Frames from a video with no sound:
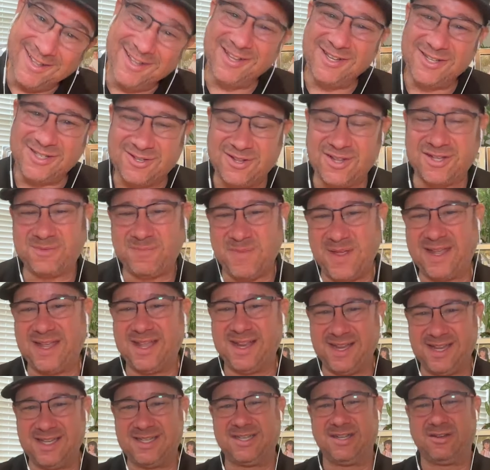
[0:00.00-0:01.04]
So let's make it
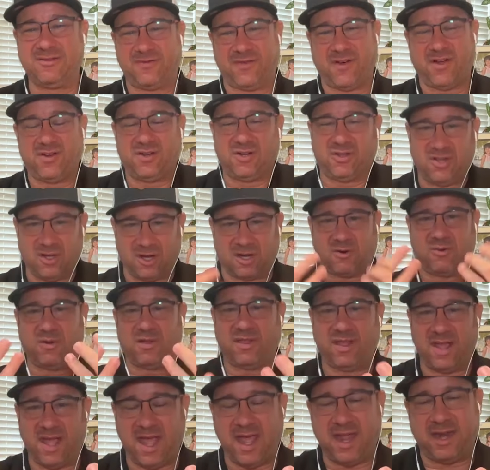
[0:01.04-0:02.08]
easy and fun to look
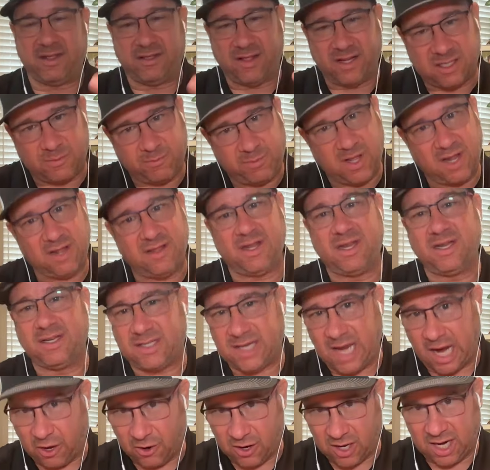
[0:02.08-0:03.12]
within, and let's play the
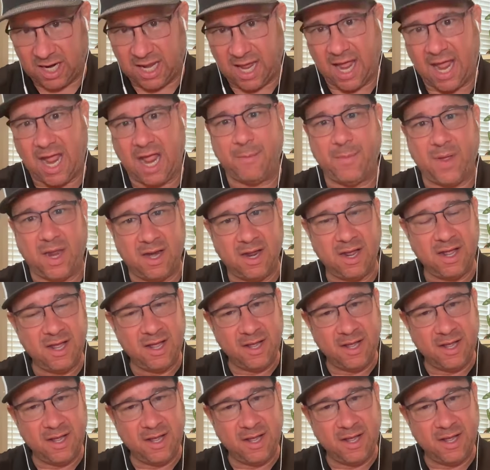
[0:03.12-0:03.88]
integrity game, and